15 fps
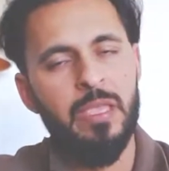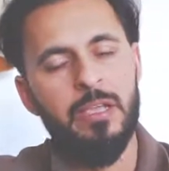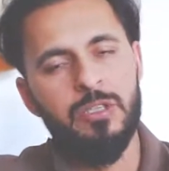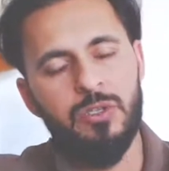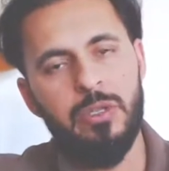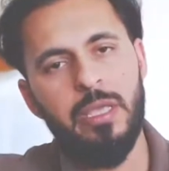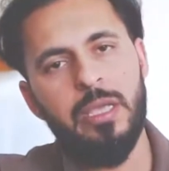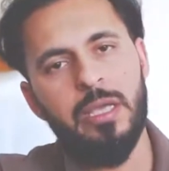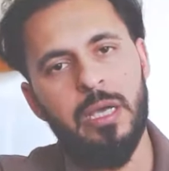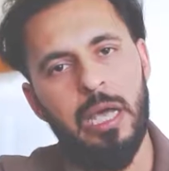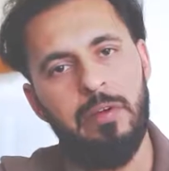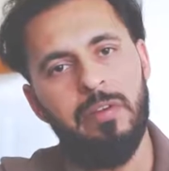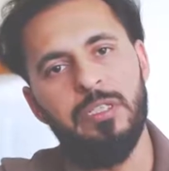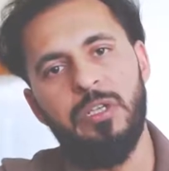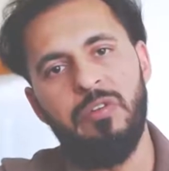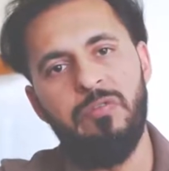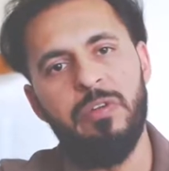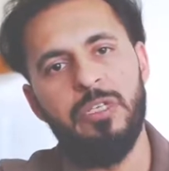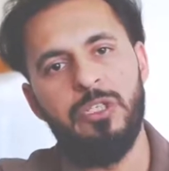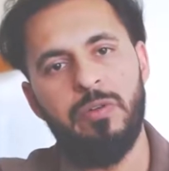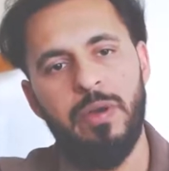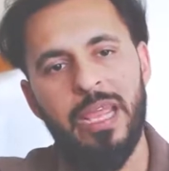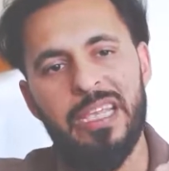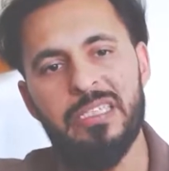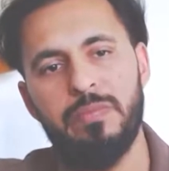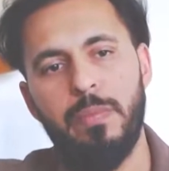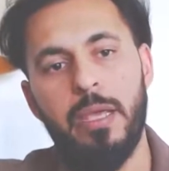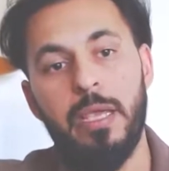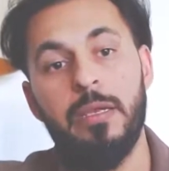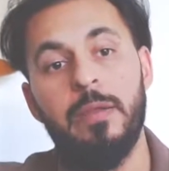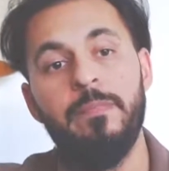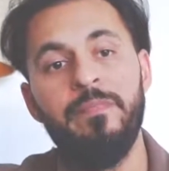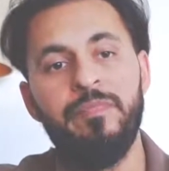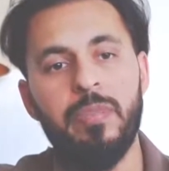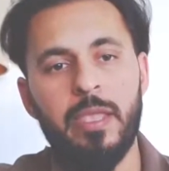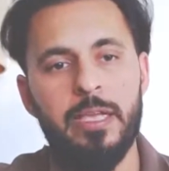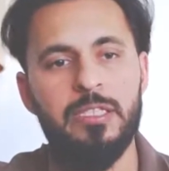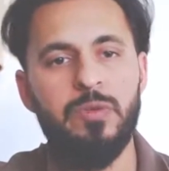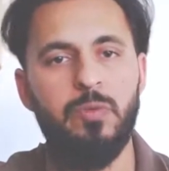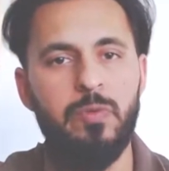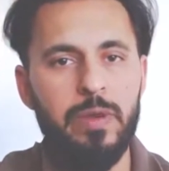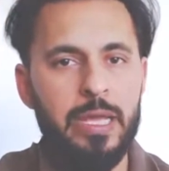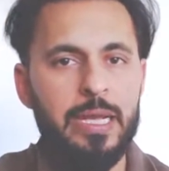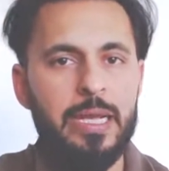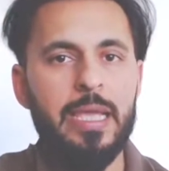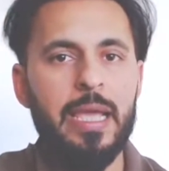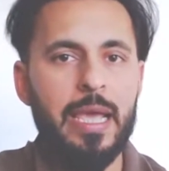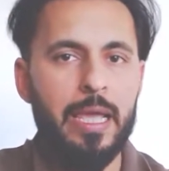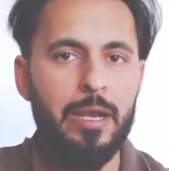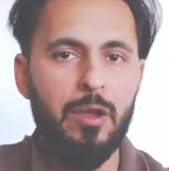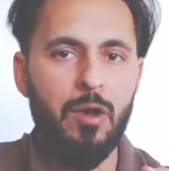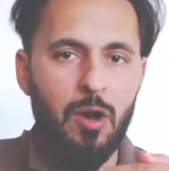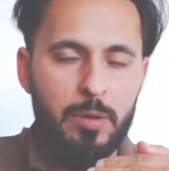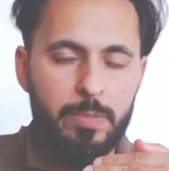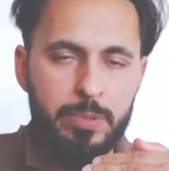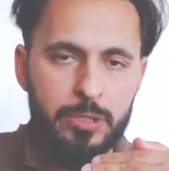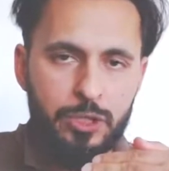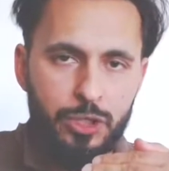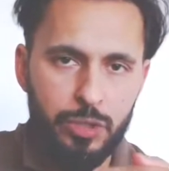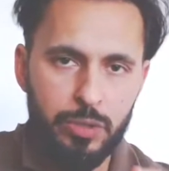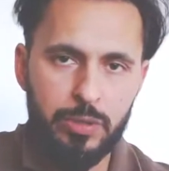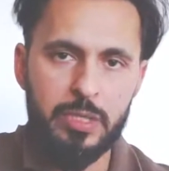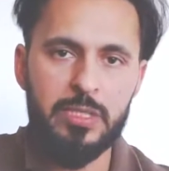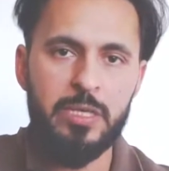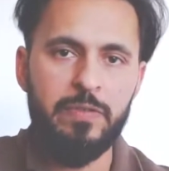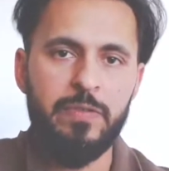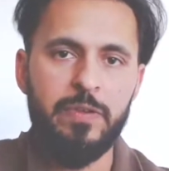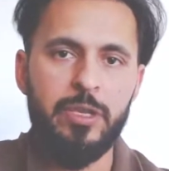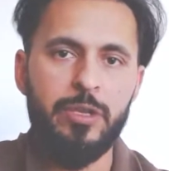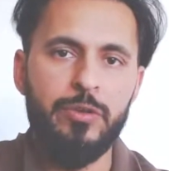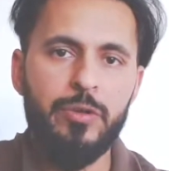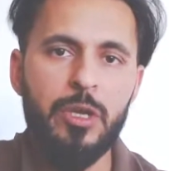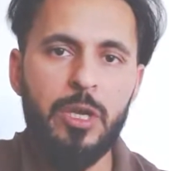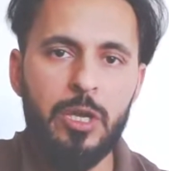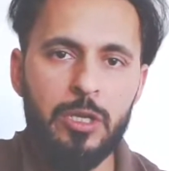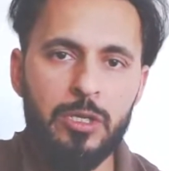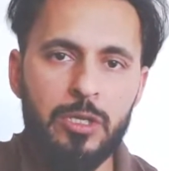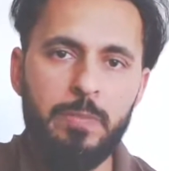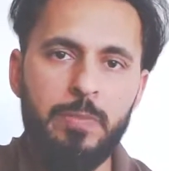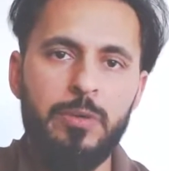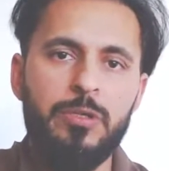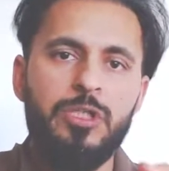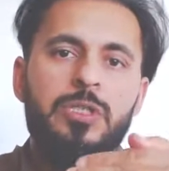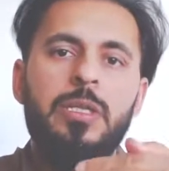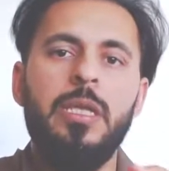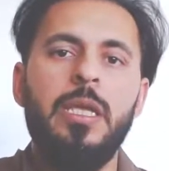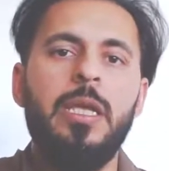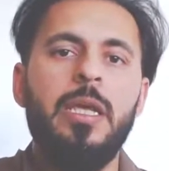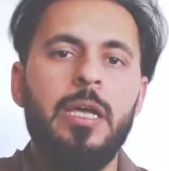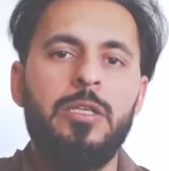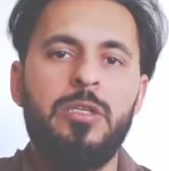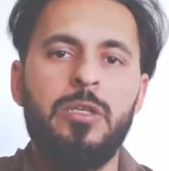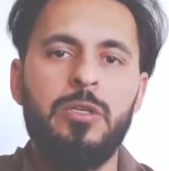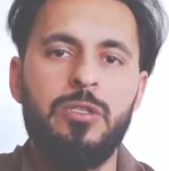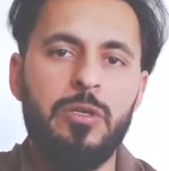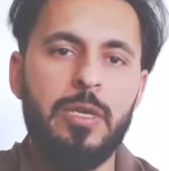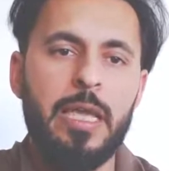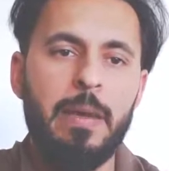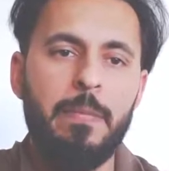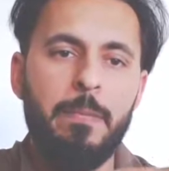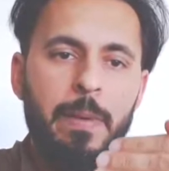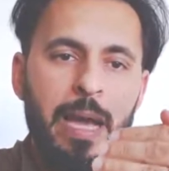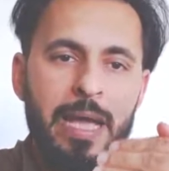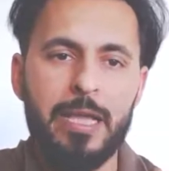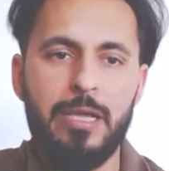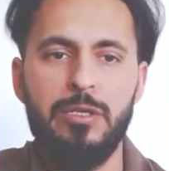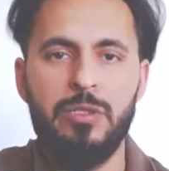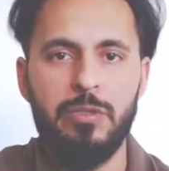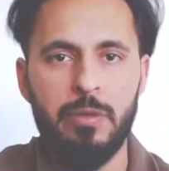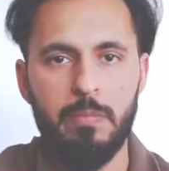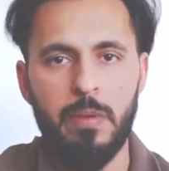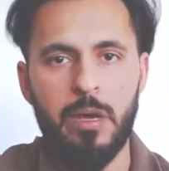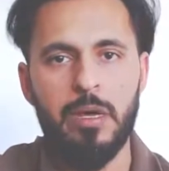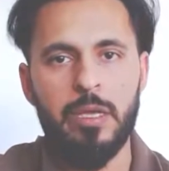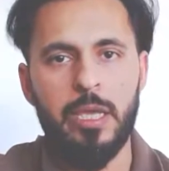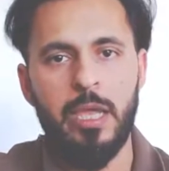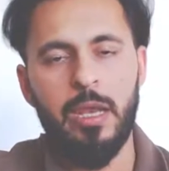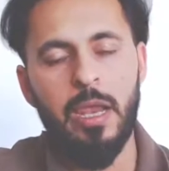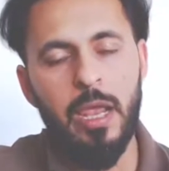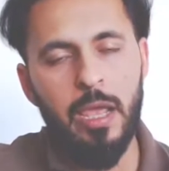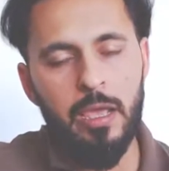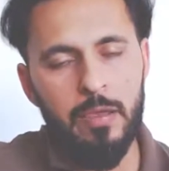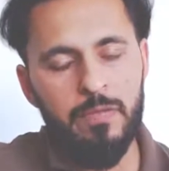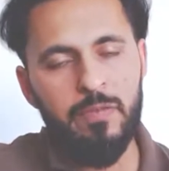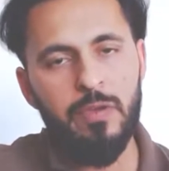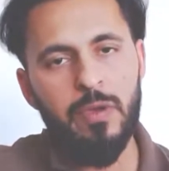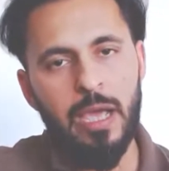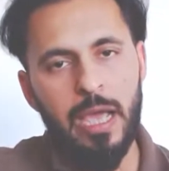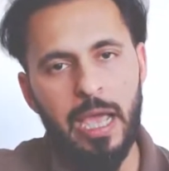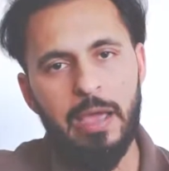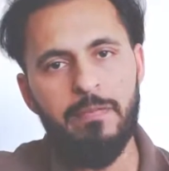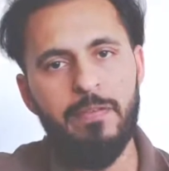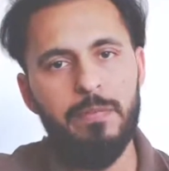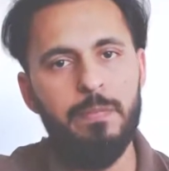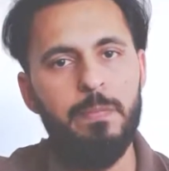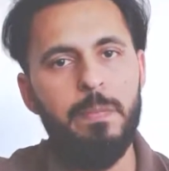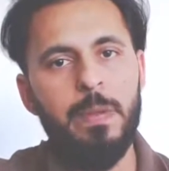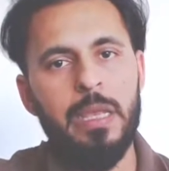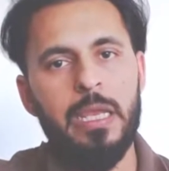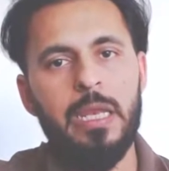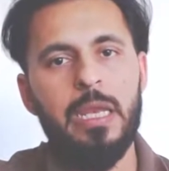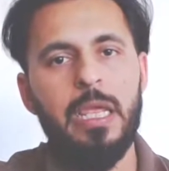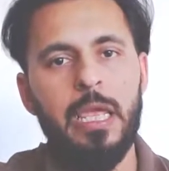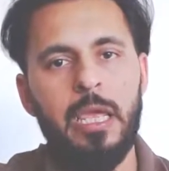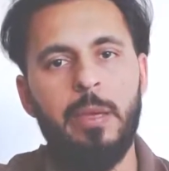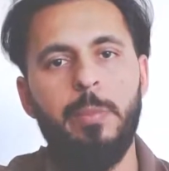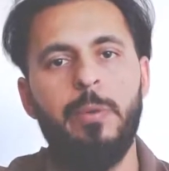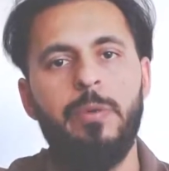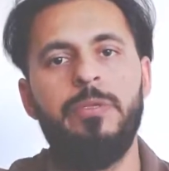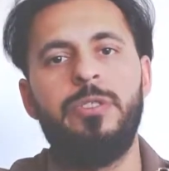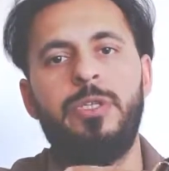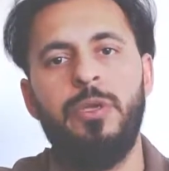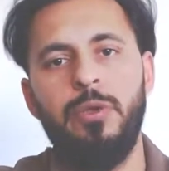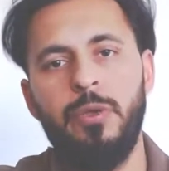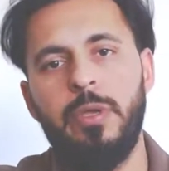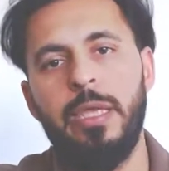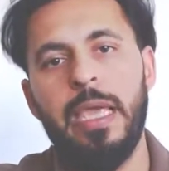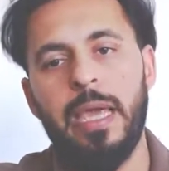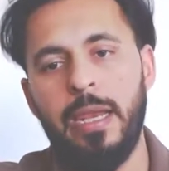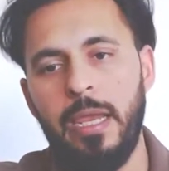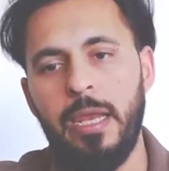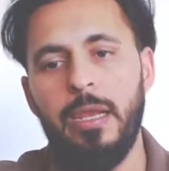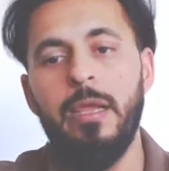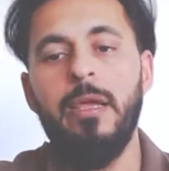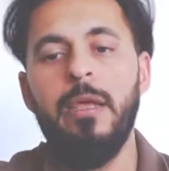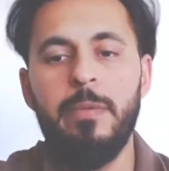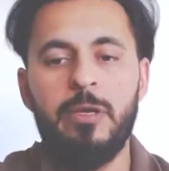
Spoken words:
So the current retracement is really an opportunity for you to push to get back into the market if you haven't been able to get in.